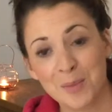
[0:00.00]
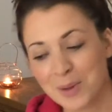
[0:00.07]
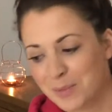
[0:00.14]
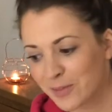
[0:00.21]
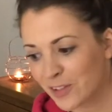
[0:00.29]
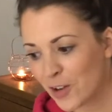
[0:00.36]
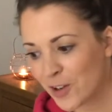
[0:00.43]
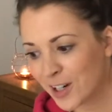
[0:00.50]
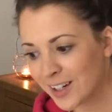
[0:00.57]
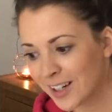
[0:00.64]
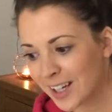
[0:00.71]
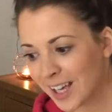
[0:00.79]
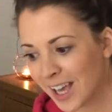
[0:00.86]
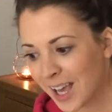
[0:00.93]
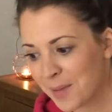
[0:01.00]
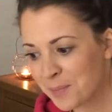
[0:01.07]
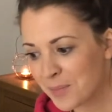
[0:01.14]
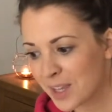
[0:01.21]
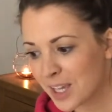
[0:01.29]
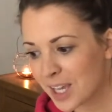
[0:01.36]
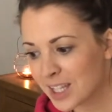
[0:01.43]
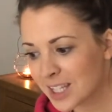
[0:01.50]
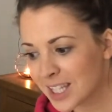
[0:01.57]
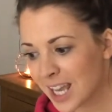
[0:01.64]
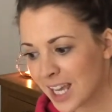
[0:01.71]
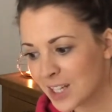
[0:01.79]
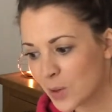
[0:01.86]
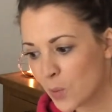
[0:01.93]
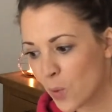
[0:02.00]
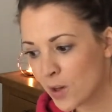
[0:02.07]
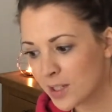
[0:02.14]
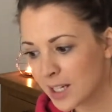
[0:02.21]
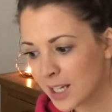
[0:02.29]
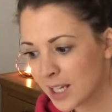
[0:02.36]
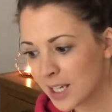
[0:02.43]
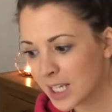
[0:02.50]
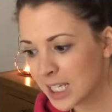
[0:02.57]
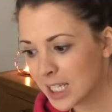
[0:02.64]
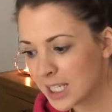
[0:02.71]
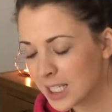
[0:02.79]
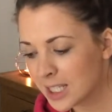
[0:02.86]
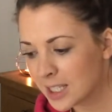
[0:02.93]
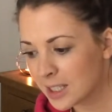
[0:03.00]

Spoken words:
a mummy blogger, has said, what's the